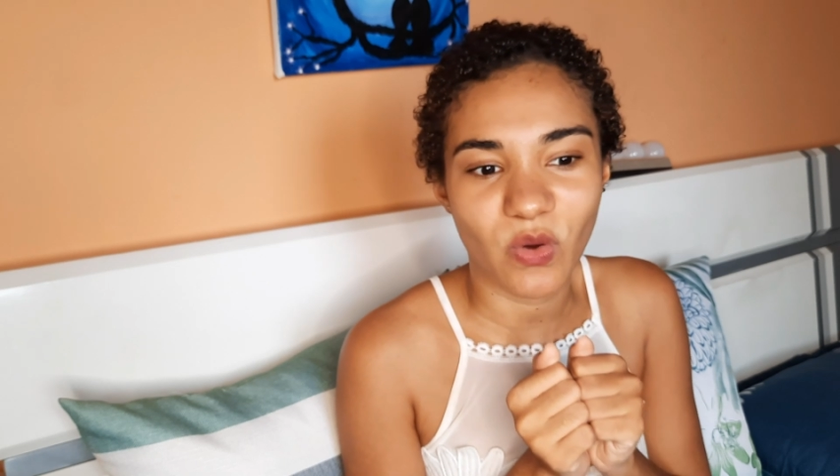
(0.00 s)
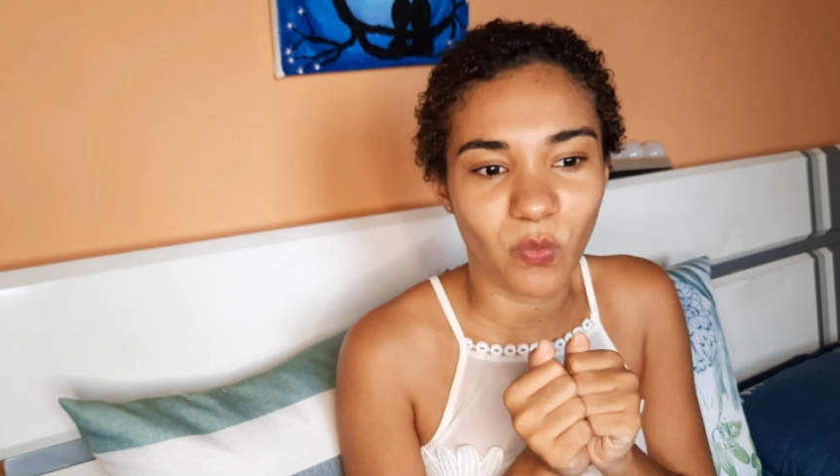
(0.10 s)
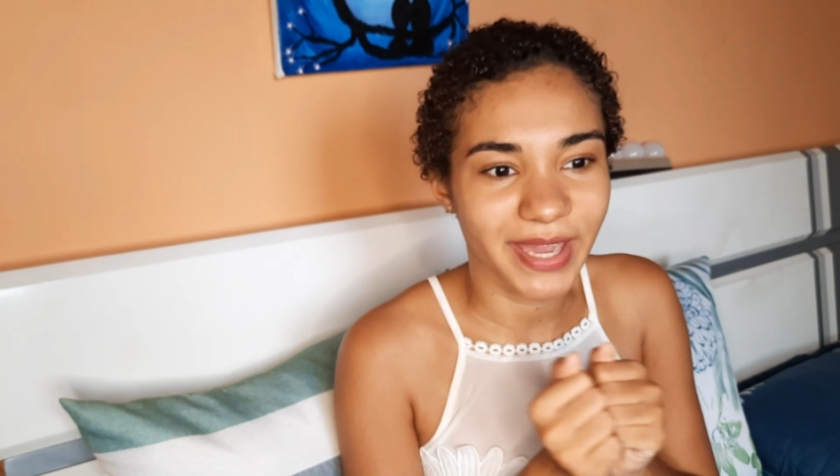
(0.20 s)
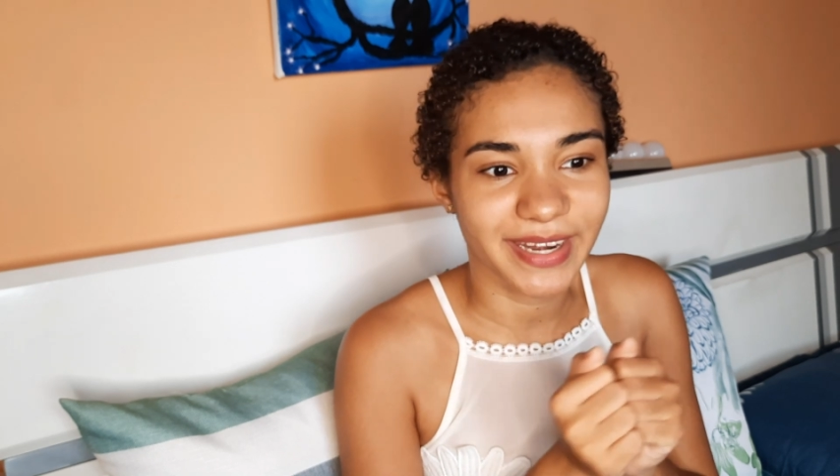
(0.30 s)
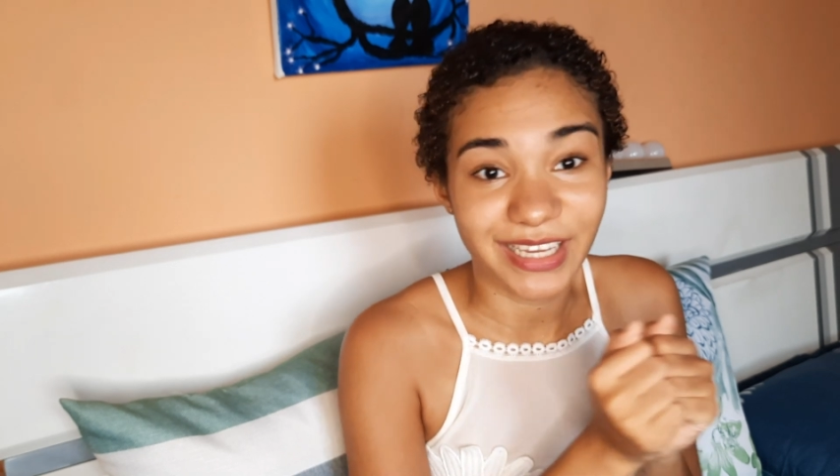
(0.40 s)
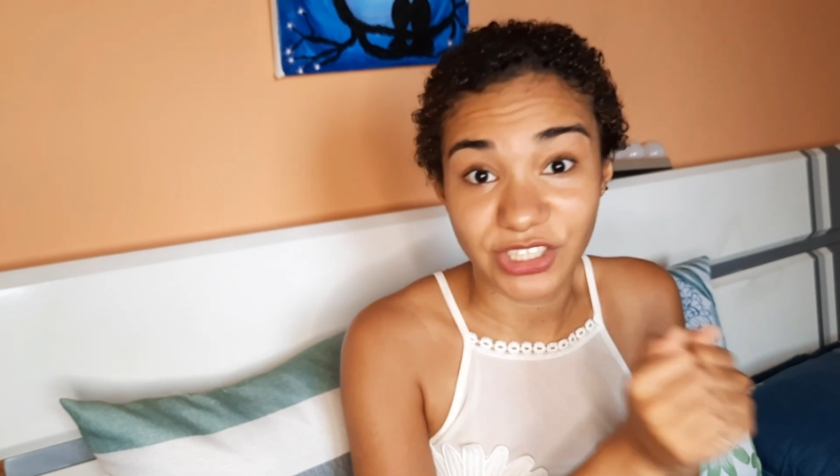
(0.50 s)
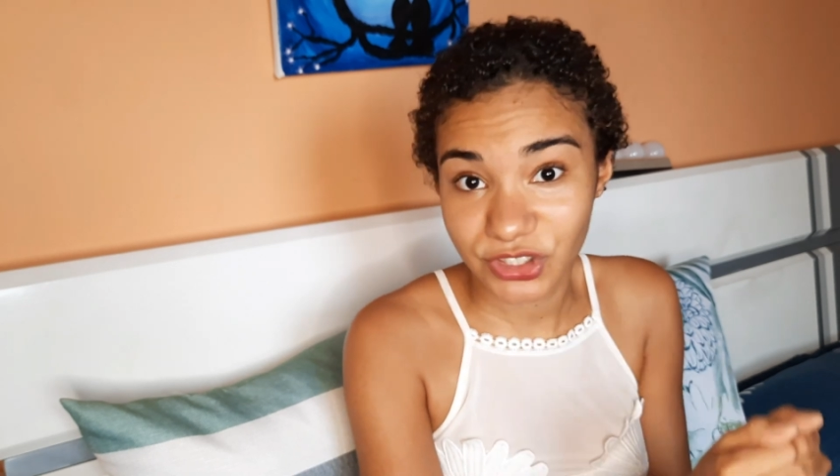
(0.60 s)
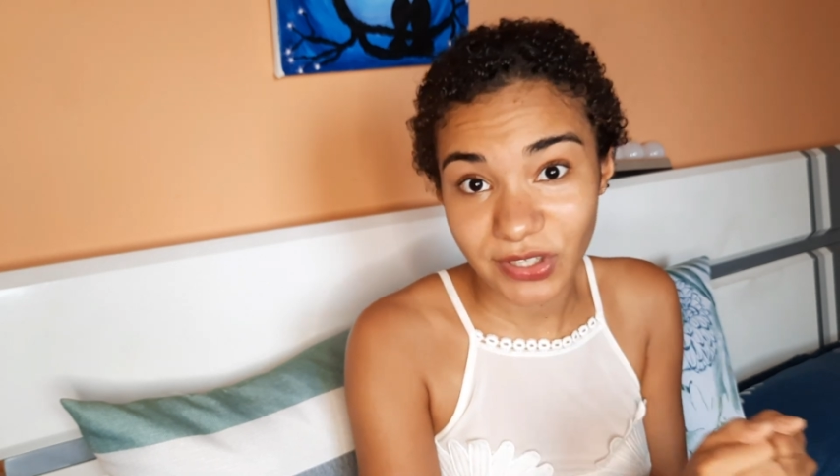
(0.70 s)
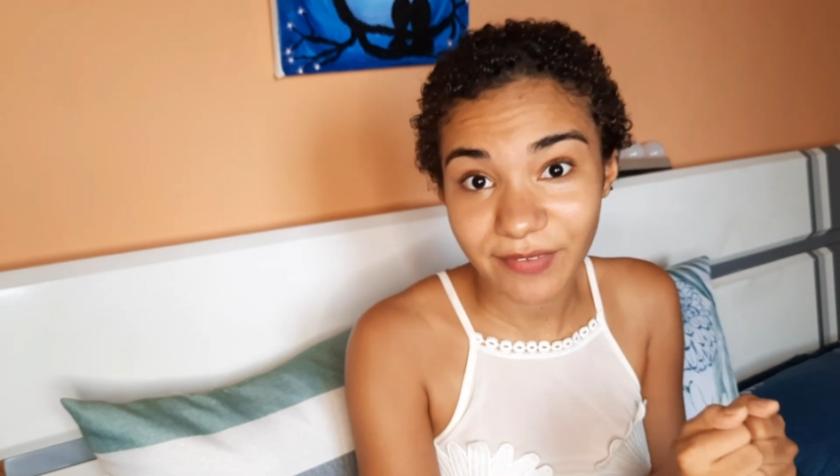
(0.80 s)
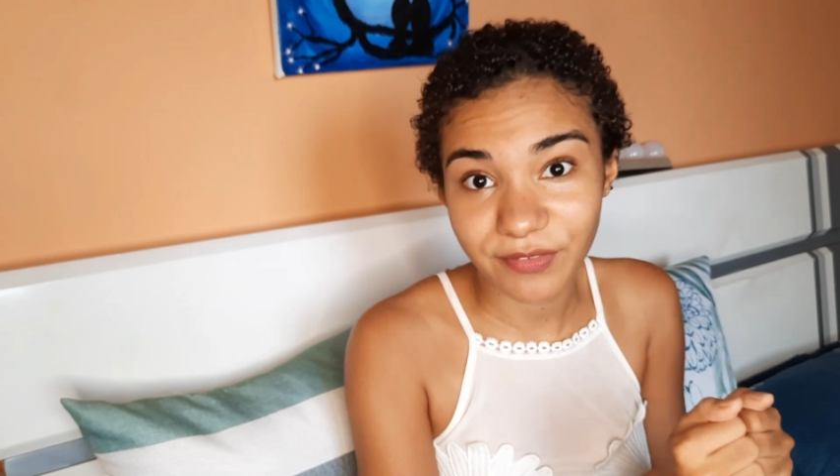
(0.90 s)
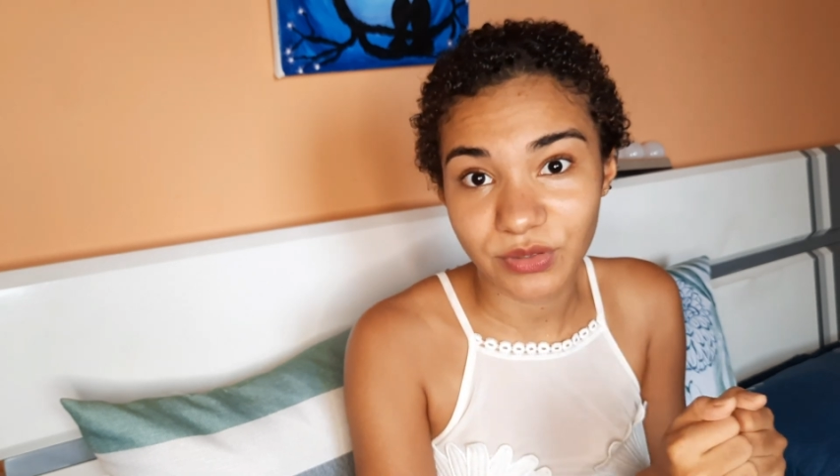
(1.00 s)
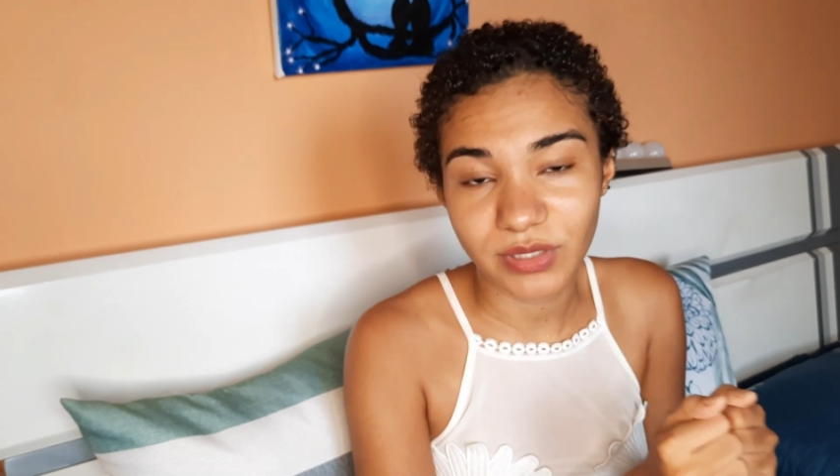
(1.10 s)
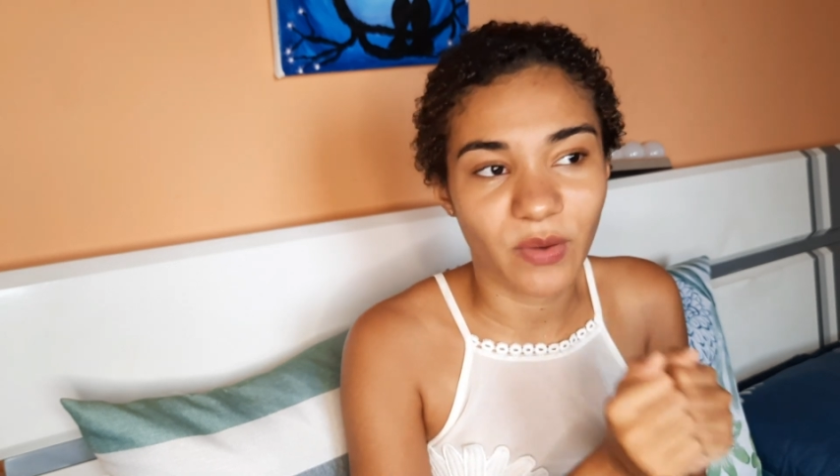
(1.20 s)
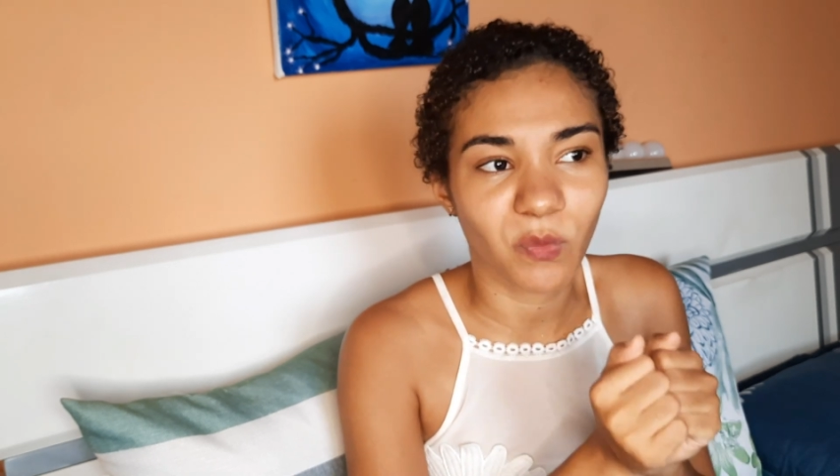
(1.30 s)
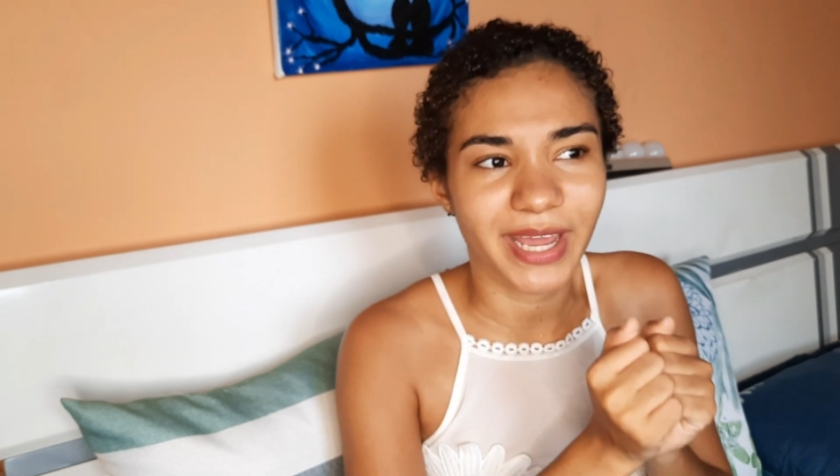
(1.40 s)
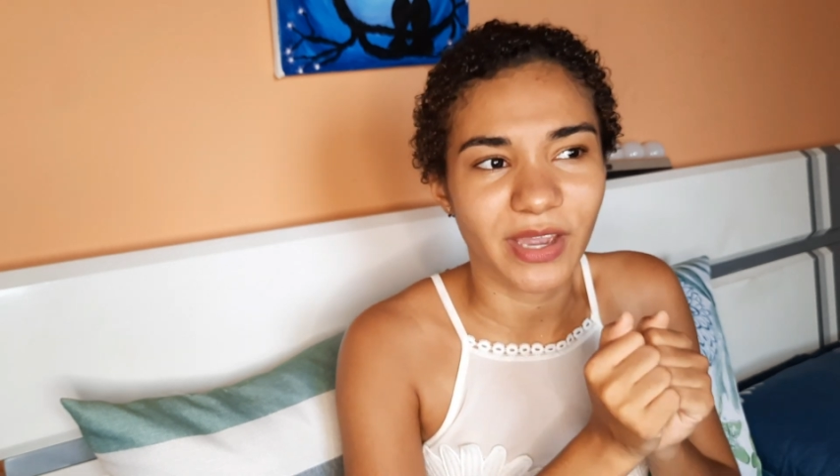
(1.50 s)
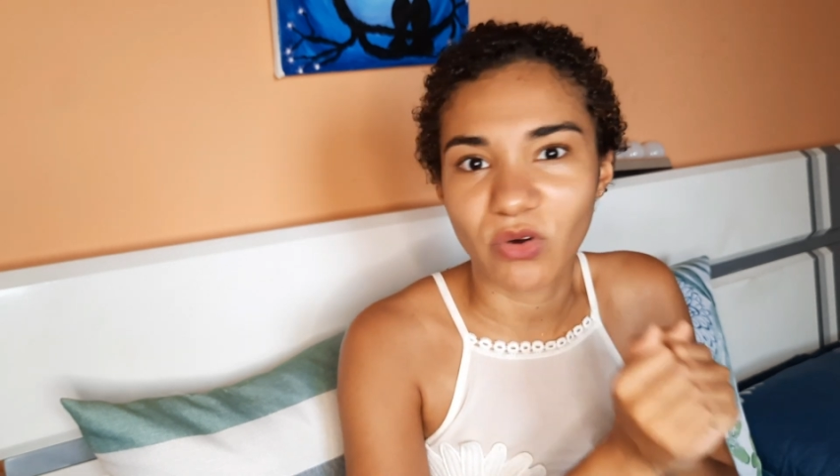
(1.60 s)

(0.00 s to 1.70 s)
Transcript: when I travel and when I